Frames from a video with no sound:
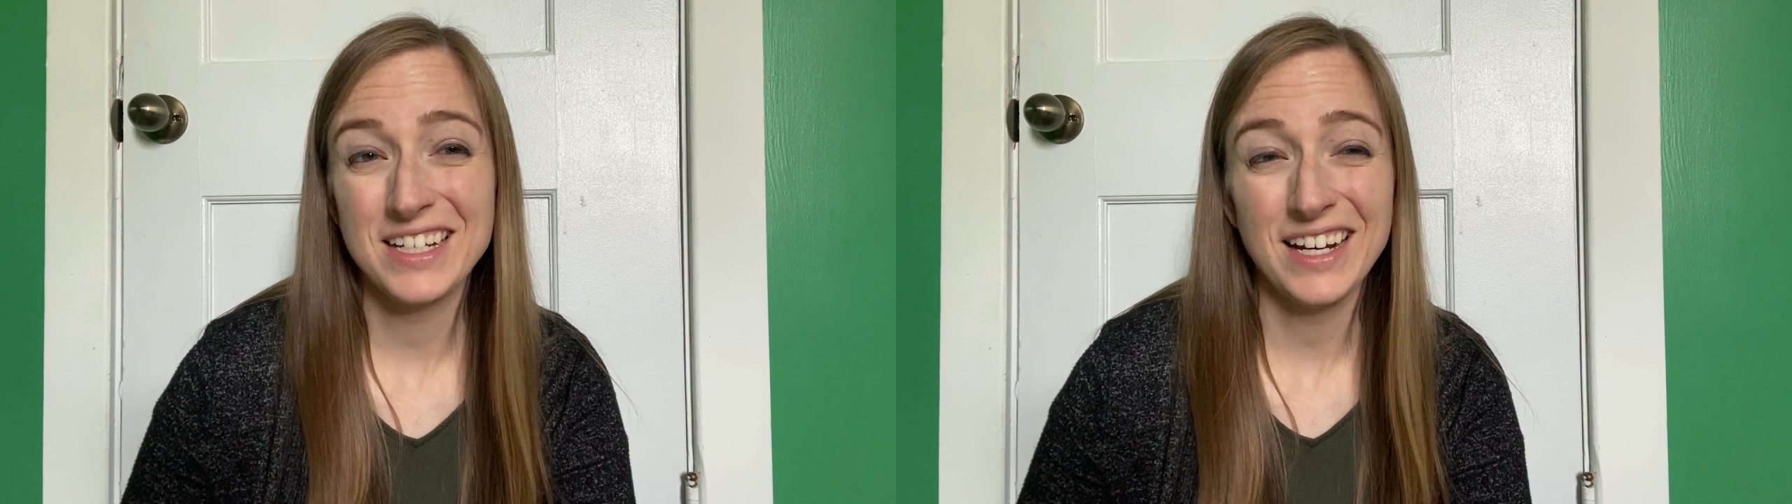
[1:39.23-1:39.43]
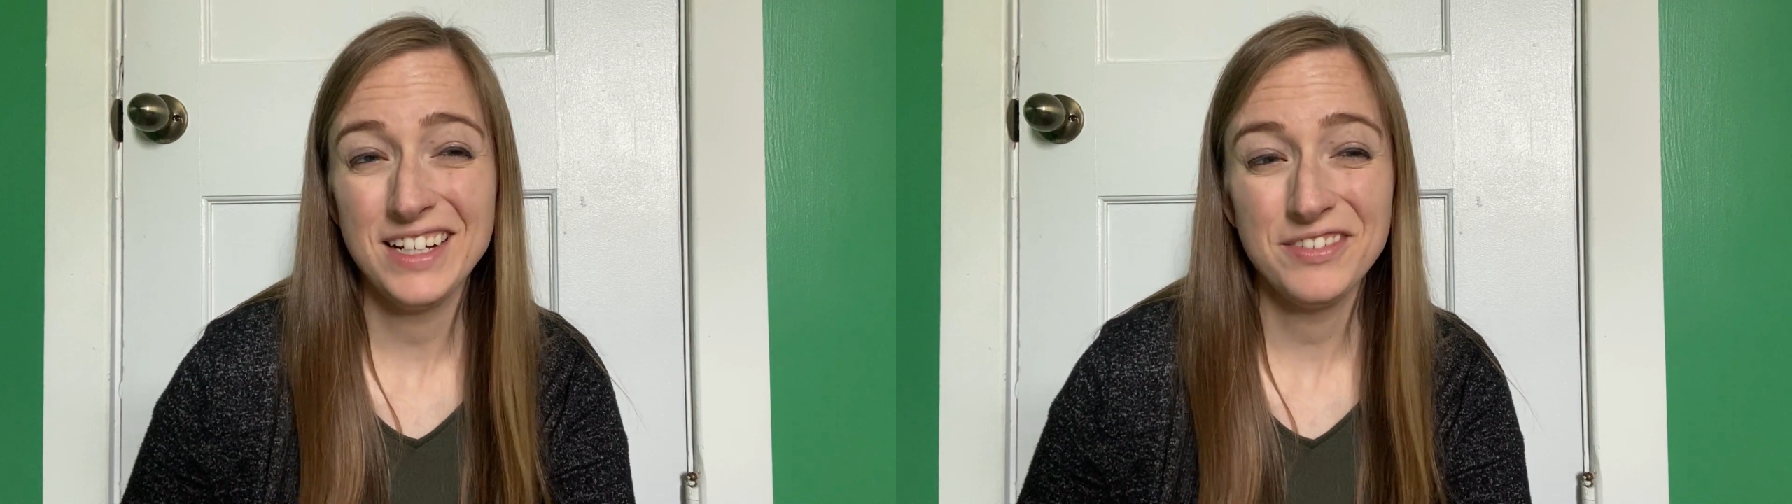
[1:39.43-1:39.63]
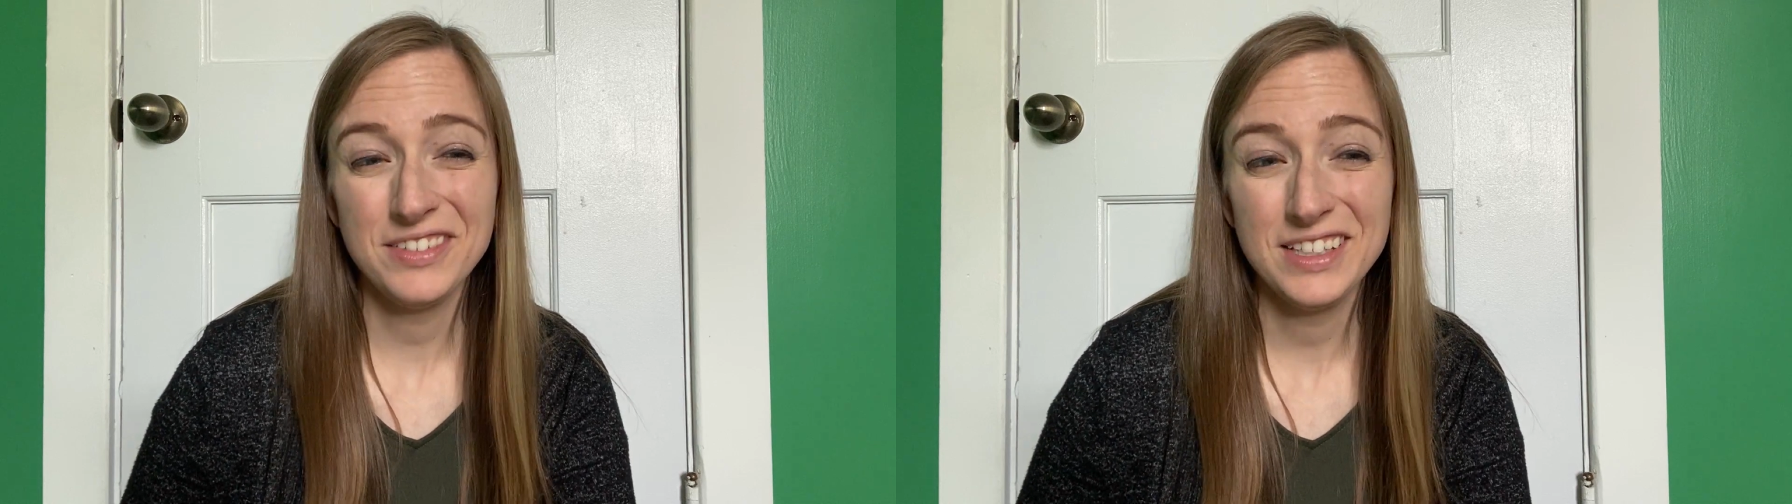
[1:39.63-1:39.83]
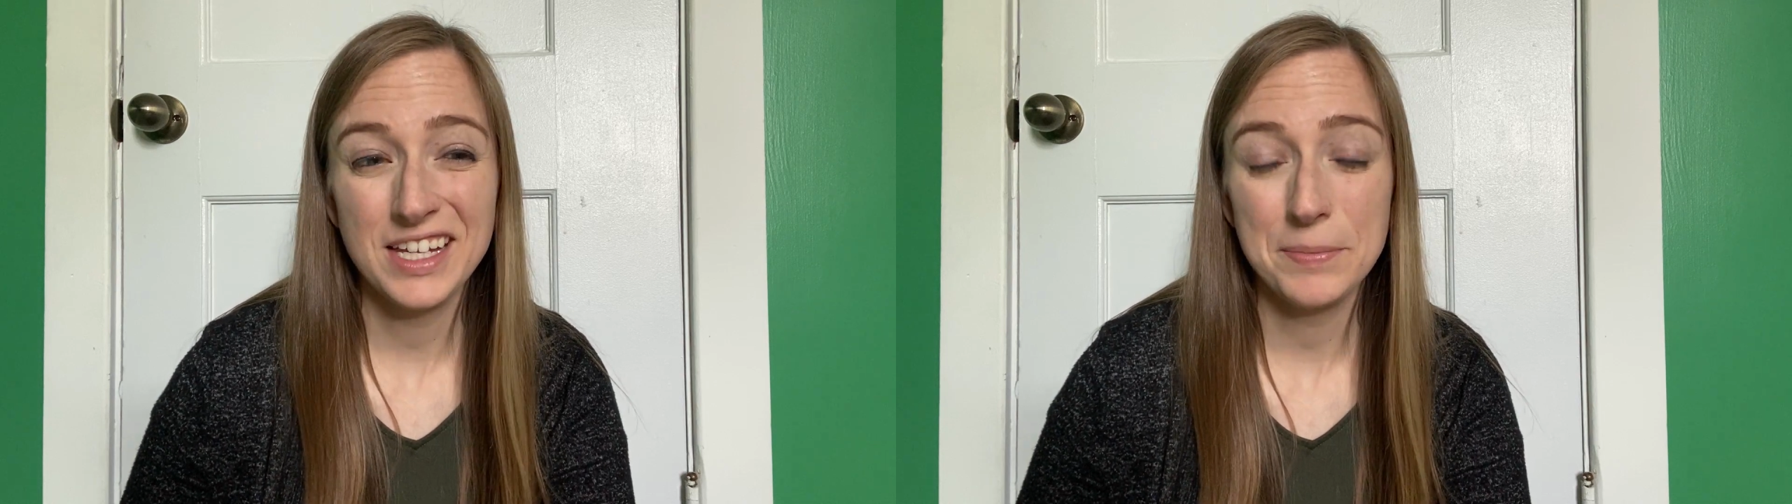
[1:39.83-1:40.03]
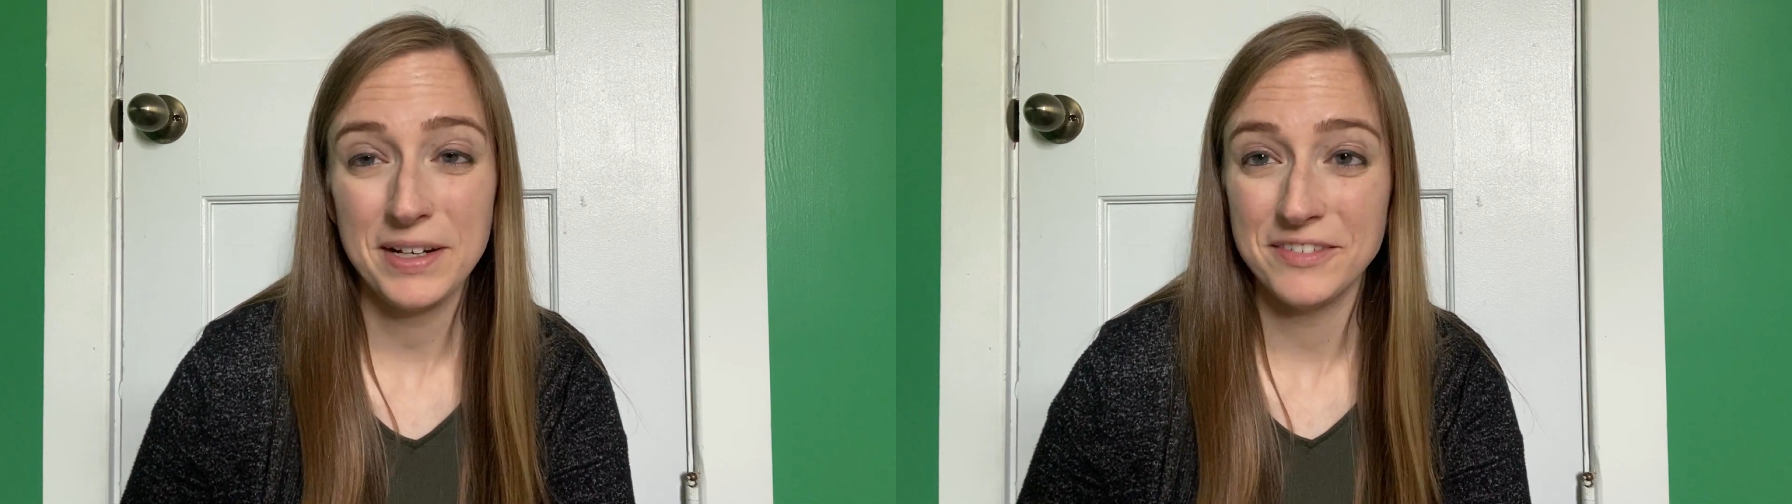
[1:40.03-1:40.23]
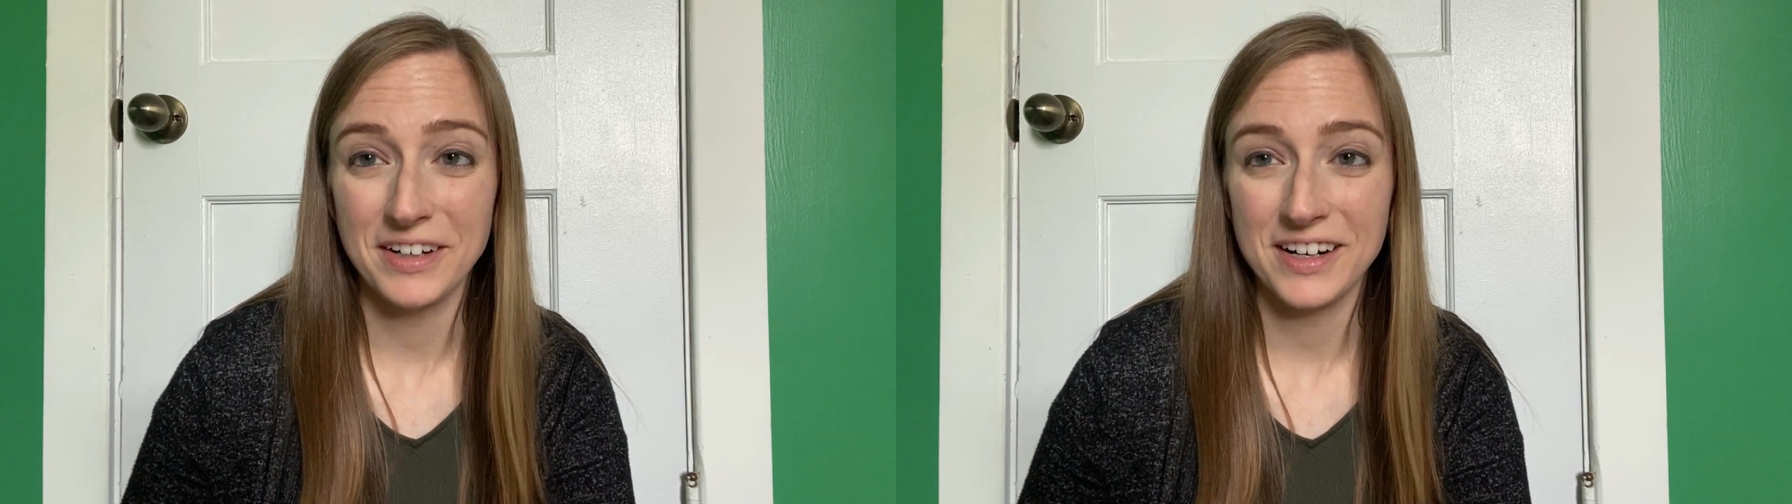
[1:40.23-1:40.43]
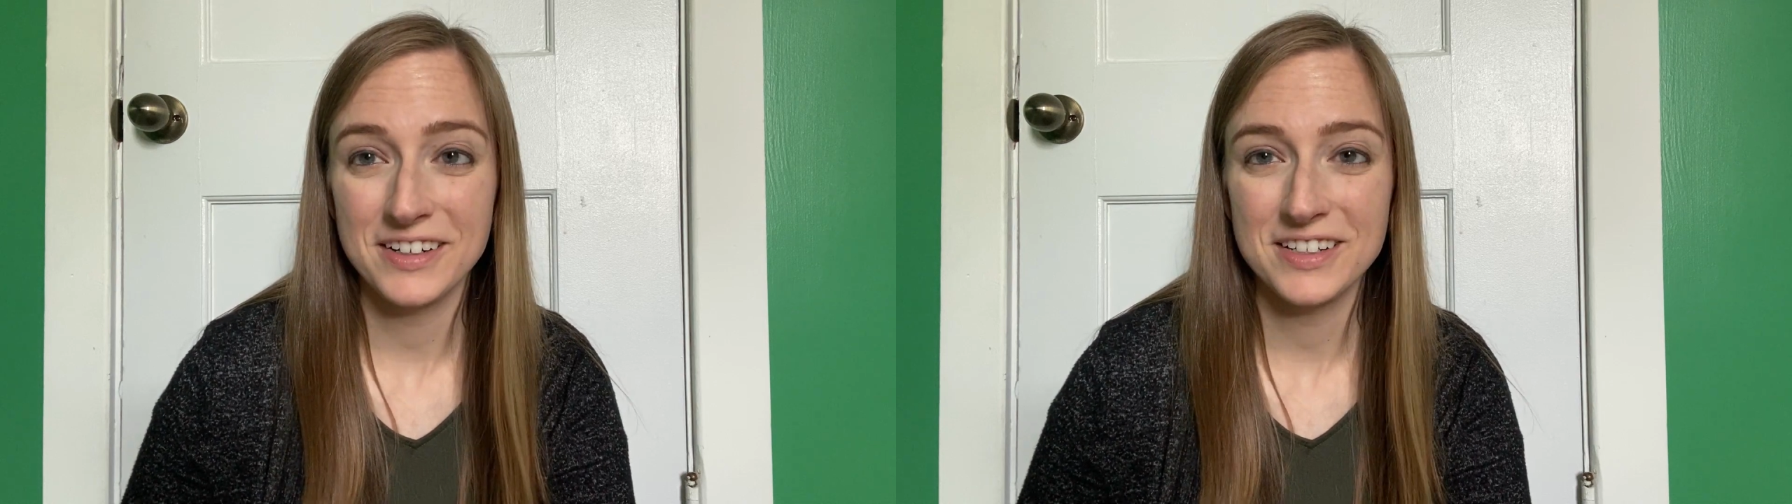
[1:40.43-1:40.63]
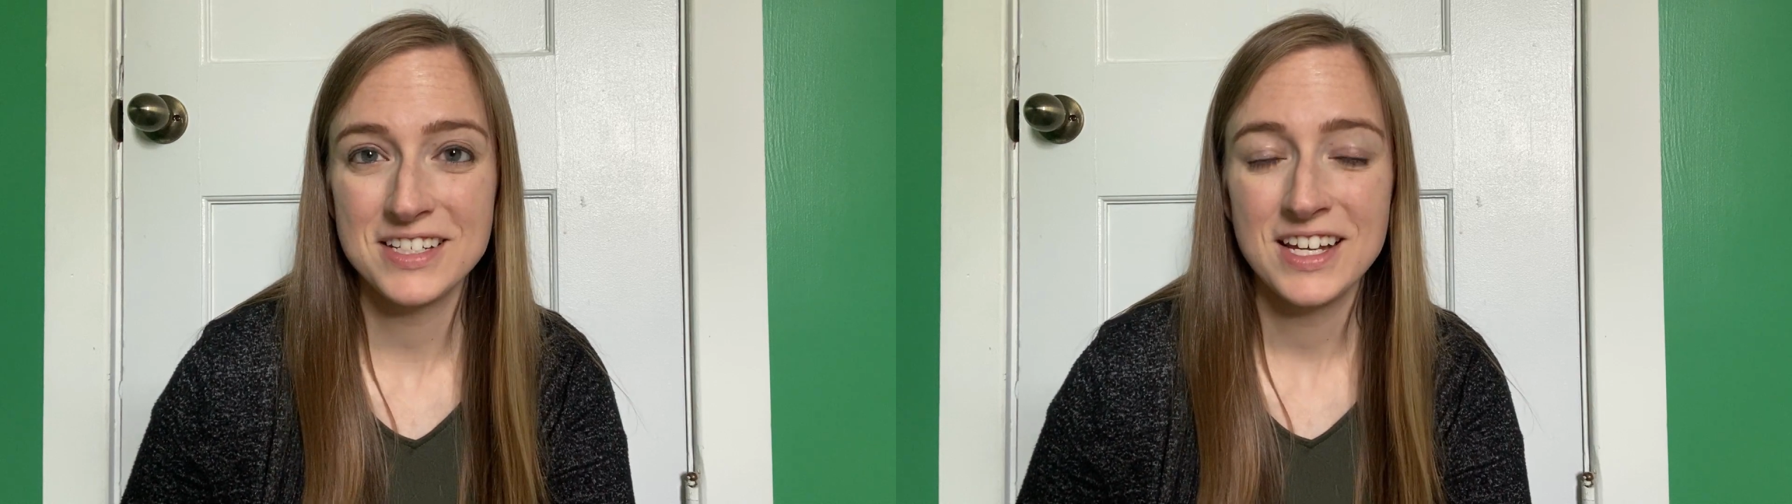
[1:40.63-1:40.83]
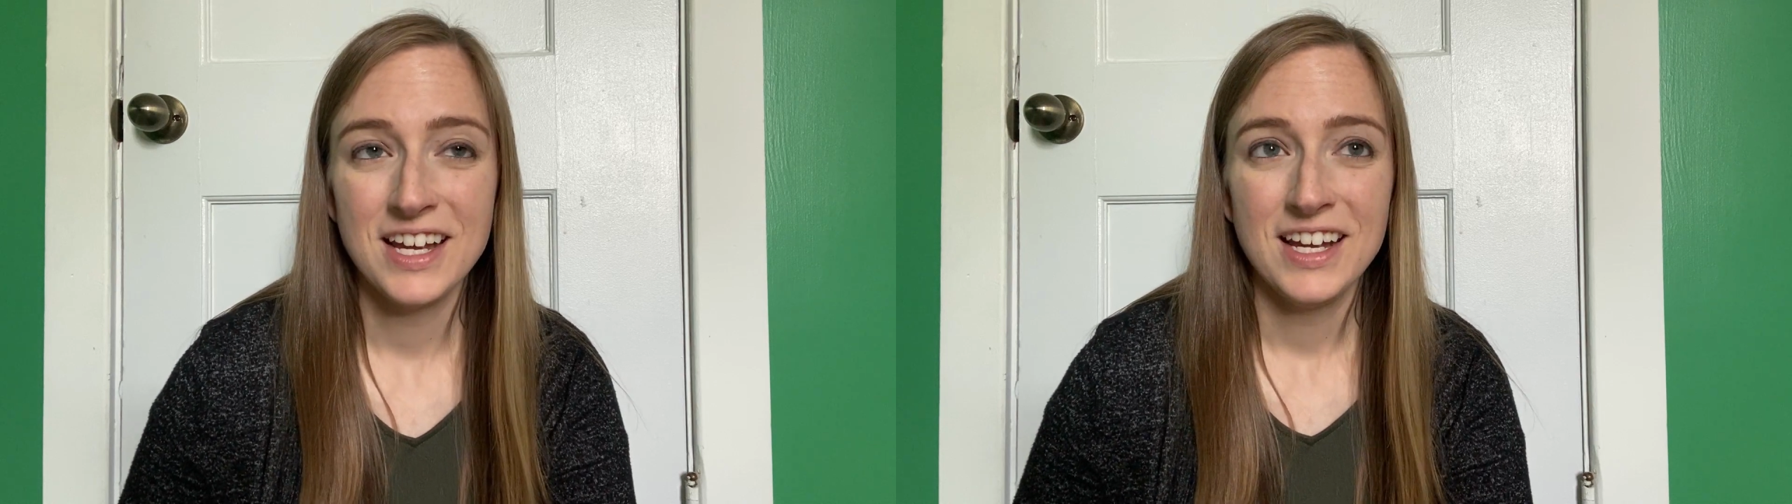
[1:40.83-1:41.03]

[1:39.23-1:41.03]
I didn't really keep any records.